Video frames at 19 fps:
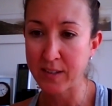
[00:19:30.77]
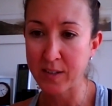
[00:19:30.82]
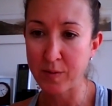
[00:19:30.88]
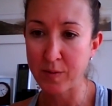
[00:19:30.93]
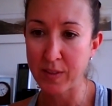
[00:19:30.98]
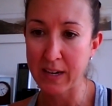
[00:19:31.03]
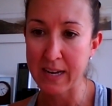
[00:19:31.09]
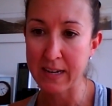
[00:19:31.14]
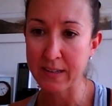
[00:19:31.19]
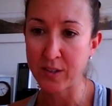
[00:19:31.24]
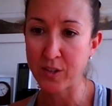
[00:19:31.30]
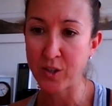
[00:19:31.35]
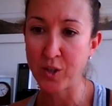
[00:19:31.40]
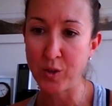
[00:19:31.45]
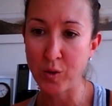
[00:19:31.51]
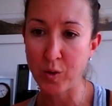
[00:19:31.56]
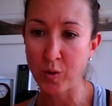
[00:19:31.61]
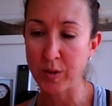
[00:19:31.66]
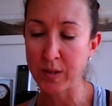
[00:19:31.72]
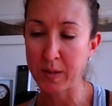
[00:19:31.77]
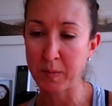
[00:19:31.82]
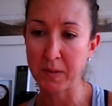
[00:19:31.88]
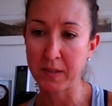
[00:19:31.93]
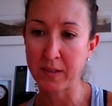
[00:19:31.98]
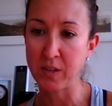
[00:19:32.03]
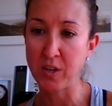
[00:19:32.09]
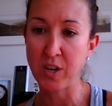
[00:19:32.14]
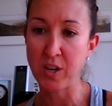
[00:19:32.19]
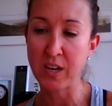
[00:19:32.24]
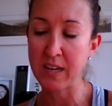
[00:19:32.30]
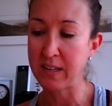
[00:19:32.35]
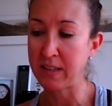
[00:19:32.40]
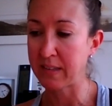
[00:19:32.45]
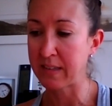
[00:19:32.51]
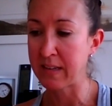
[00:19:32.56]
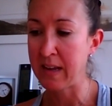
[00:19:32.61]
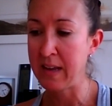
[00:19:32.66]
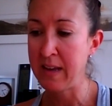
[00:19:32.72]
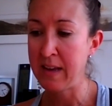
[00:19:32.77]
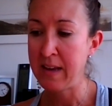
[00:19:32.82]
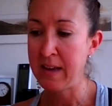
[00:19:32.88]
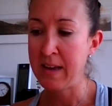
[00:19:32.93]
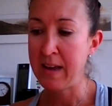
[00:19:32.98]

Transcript: So for the last 2 Christmas and New Year's,